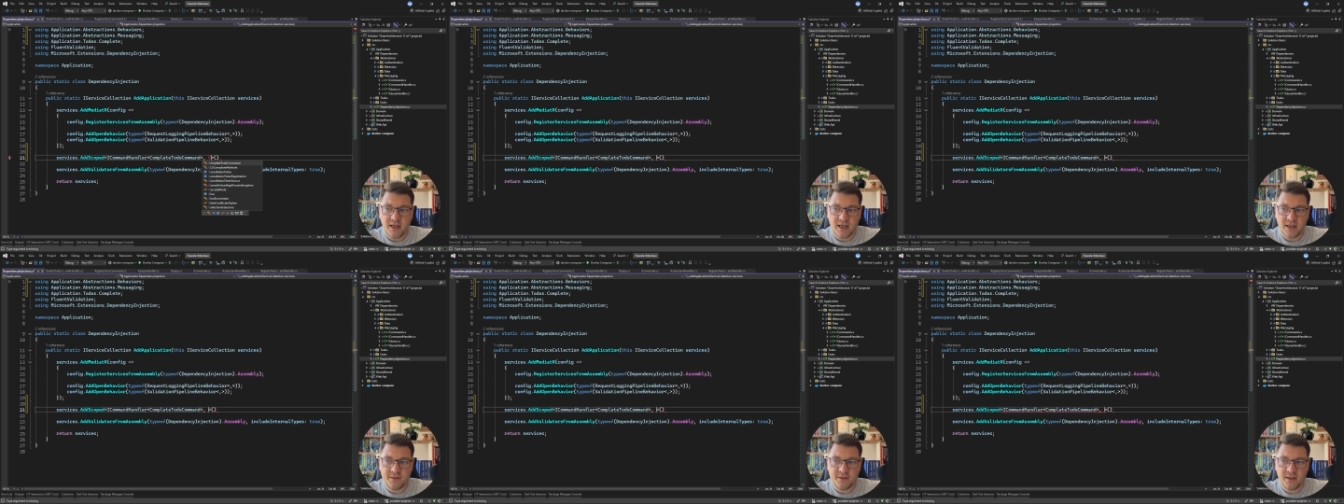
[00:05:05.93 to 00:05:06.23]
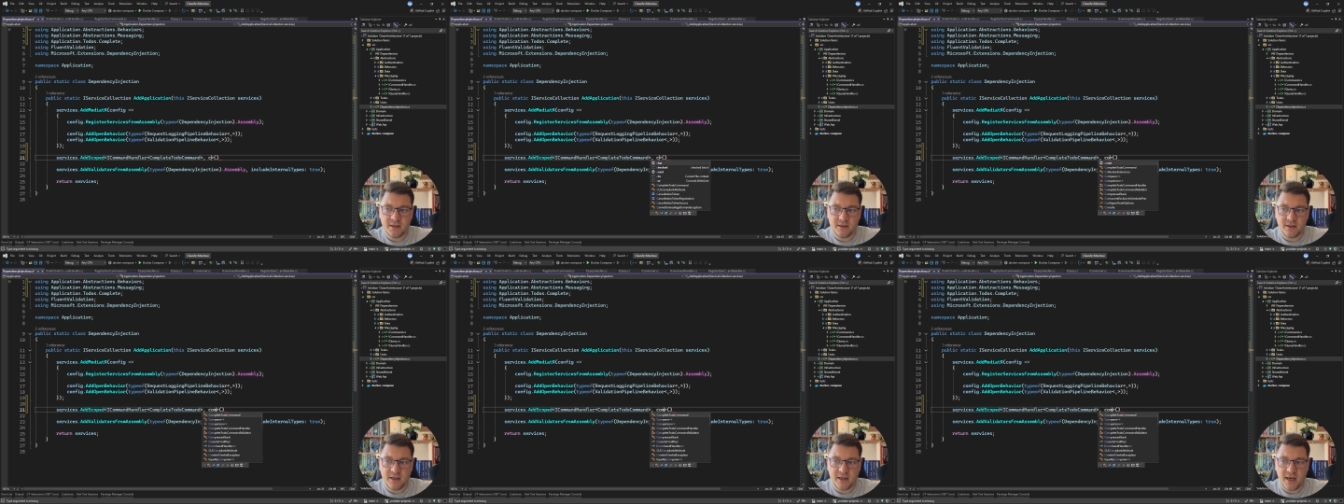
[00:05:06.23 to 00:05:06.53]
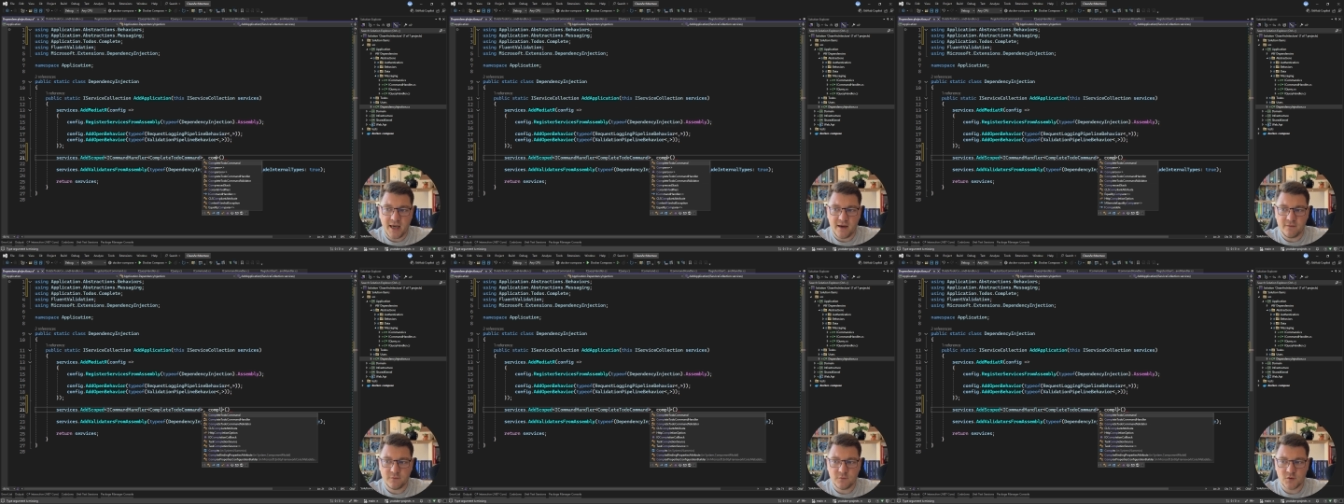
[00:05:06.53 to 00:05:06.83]
and then I
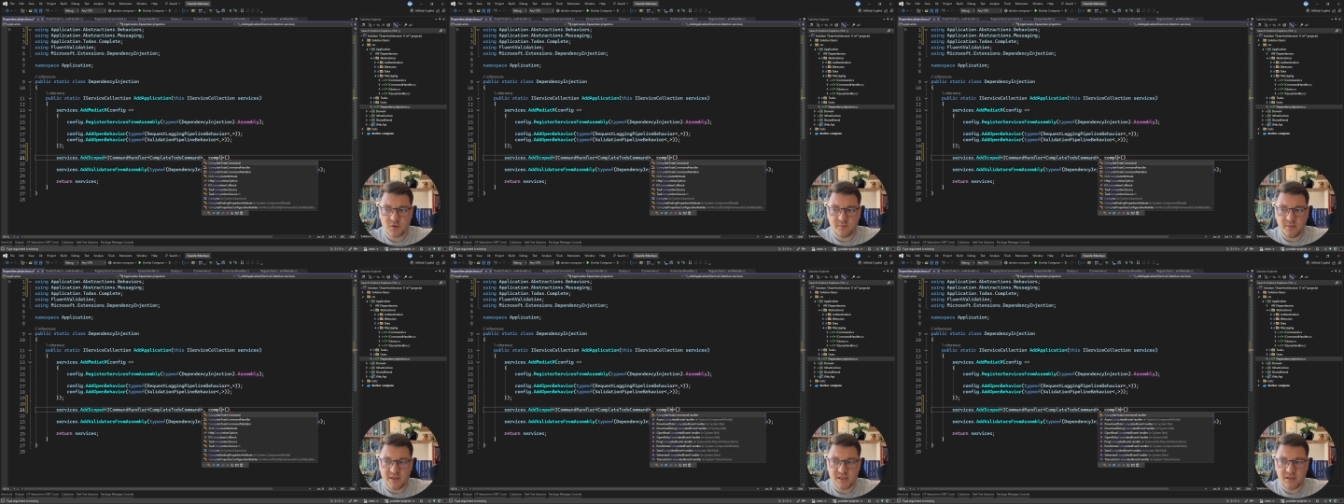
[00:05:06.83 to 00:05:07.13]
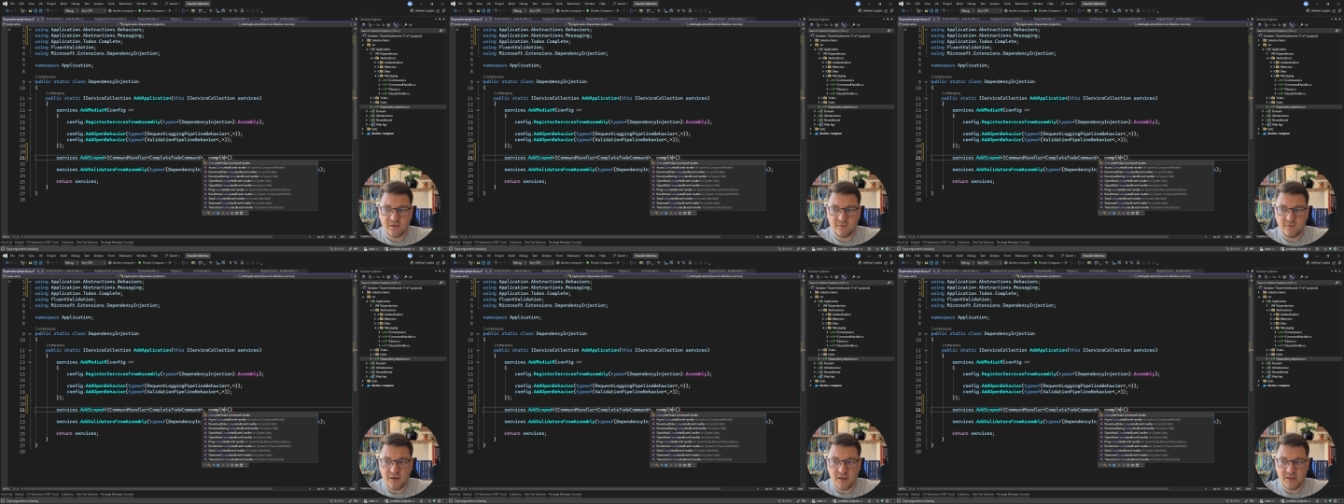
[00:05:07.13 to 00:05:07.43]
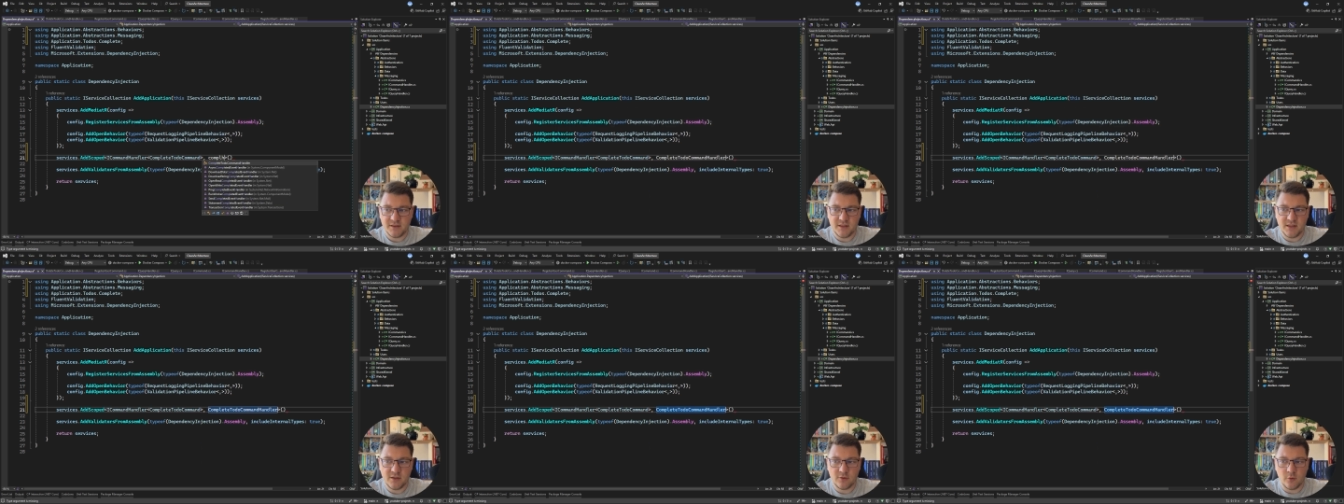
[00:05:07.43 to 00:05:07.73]
have to
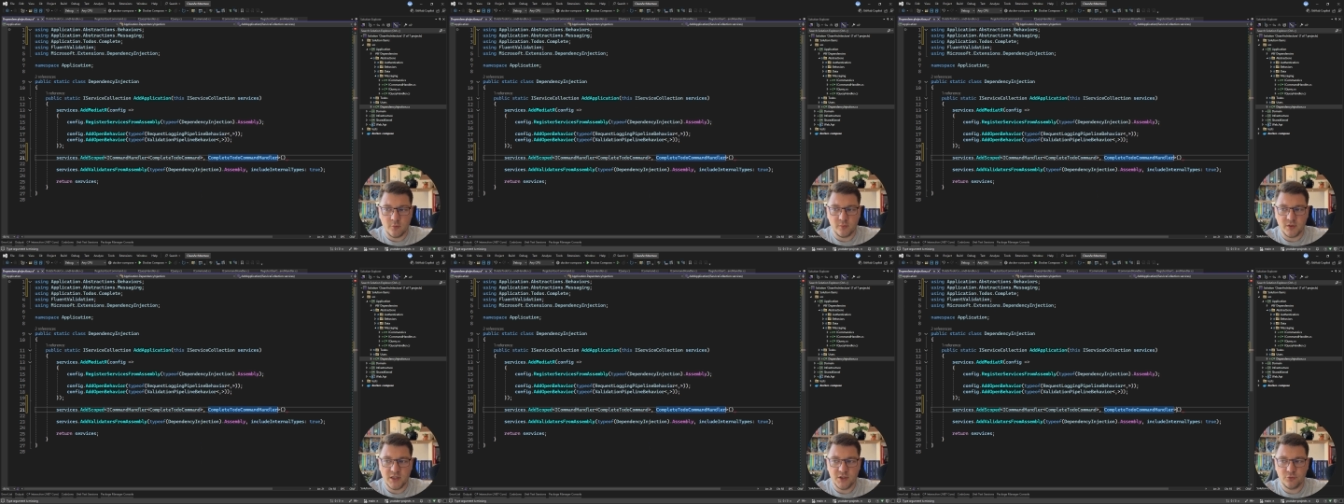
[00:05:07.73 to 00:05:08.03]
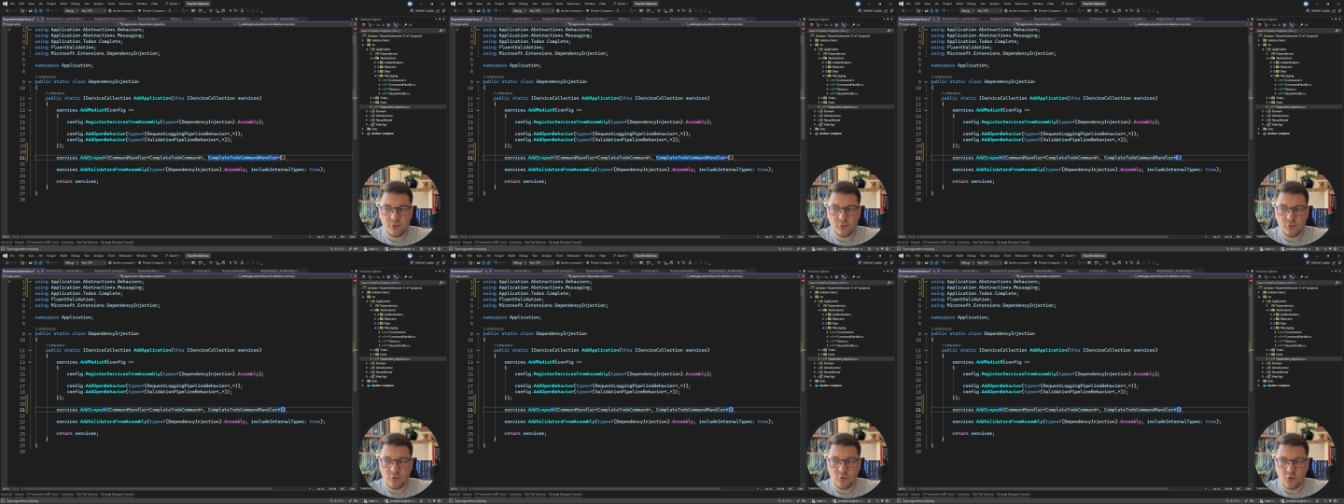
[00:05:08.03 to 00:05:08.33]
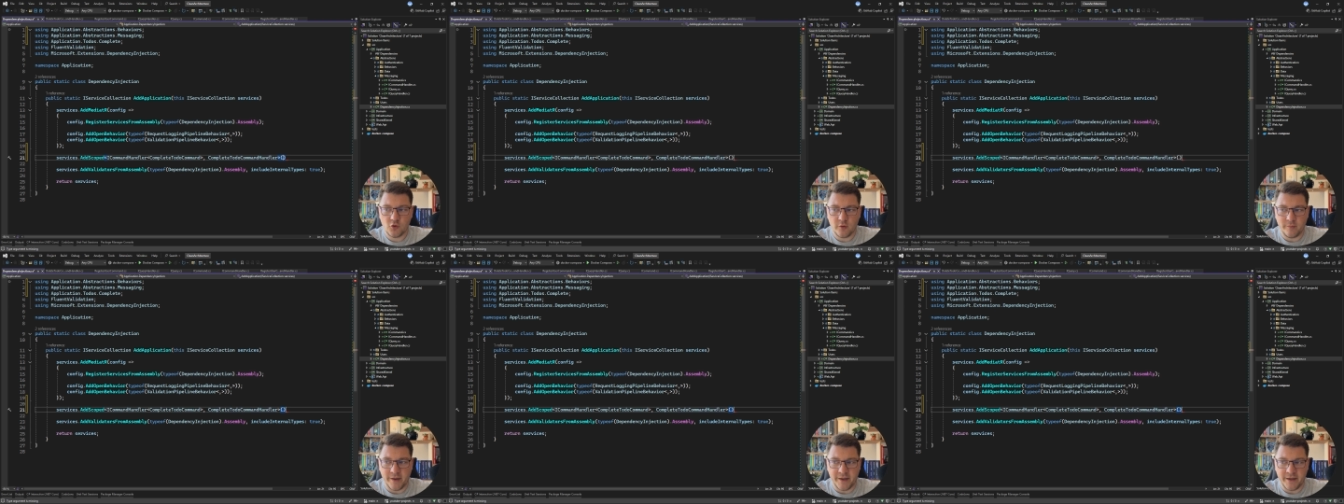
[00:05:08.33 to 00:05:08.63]
specify the complete to do
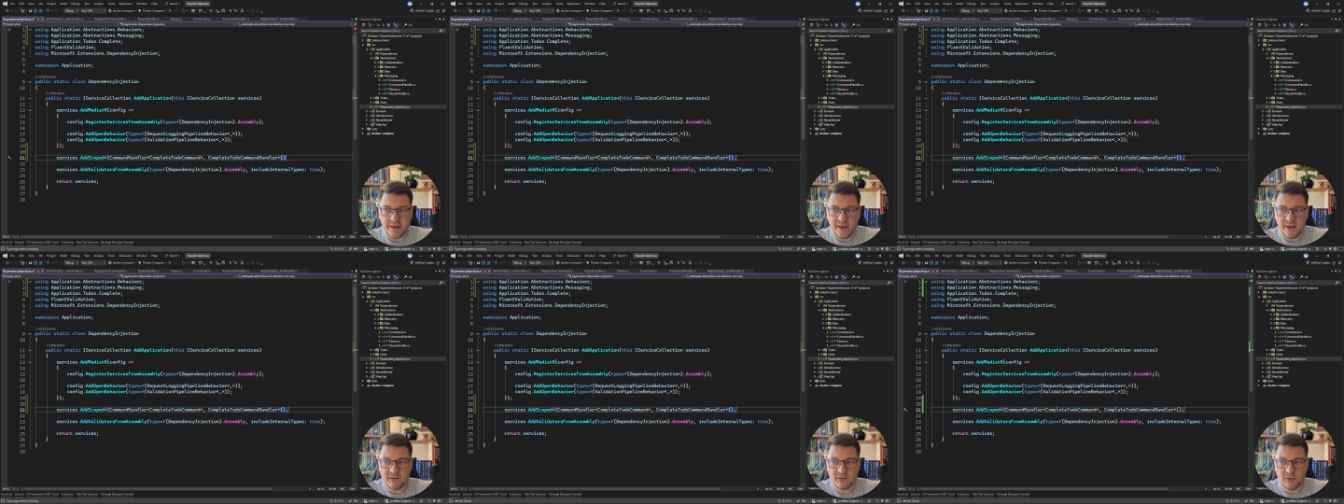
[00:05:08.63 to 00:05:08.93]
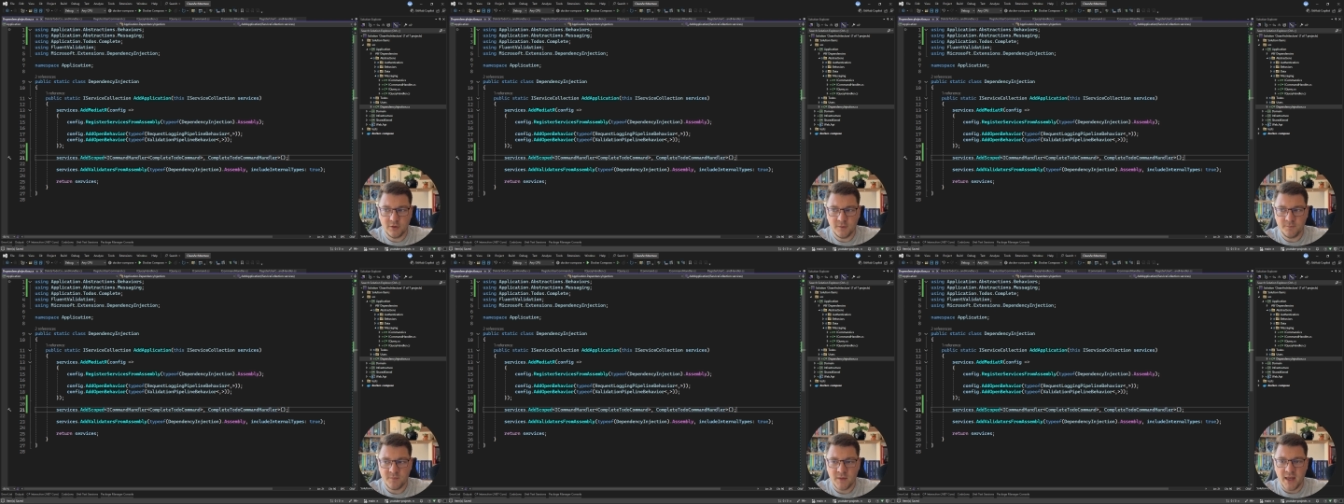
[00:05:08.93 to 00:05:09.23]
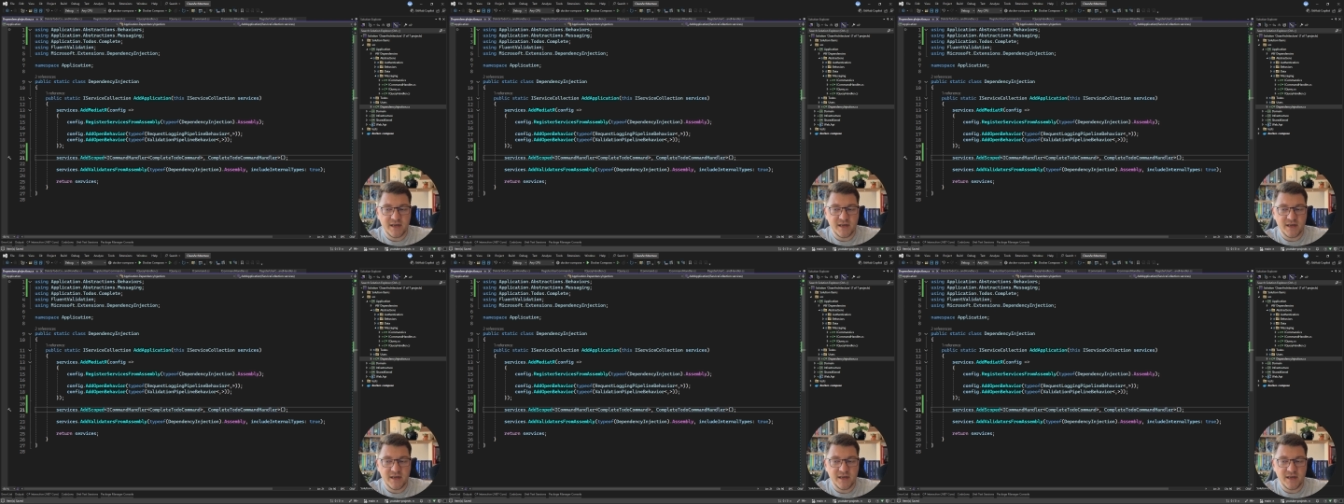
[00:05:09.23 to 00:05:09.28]
command handler